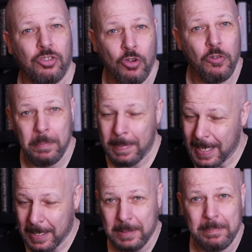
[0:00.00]

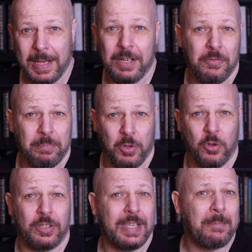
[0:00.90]
European being of
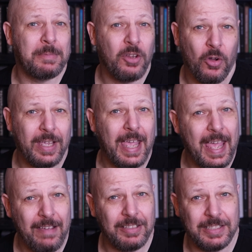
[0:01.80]
pure Yamnaya
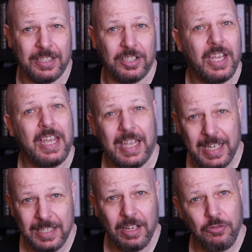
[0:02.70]
heritage.
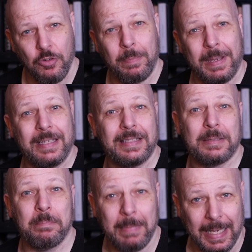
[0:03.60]

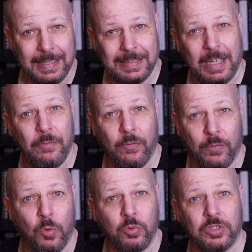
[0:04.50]
Indo-Europeans mixed and
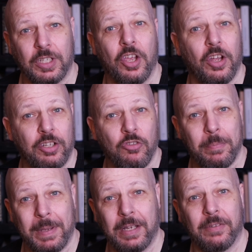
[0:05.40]
forced the early
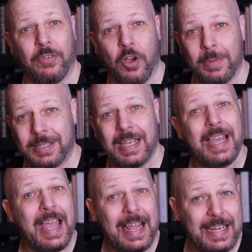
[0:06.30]
European farmers
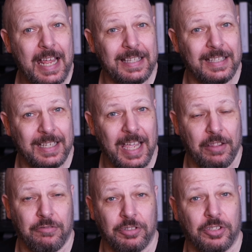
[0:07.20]
and
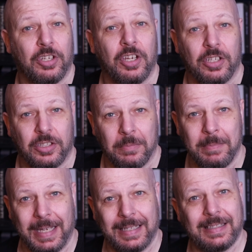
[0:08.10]
hunter-gatherers to
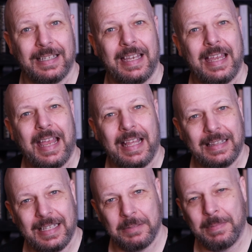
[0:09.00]
mix.
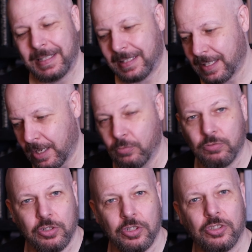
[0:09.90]
And this meant
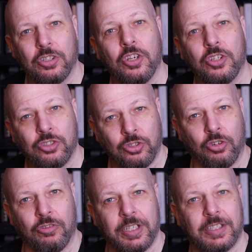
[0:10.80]
cultures,
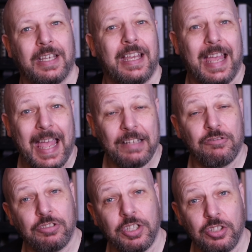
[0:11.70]
stories,
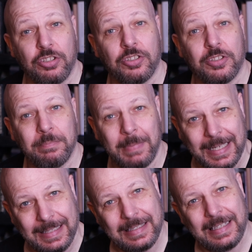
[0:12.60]
and traditions
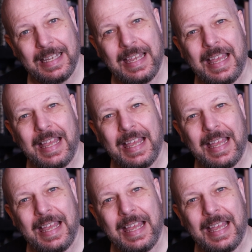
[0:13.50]
mixed.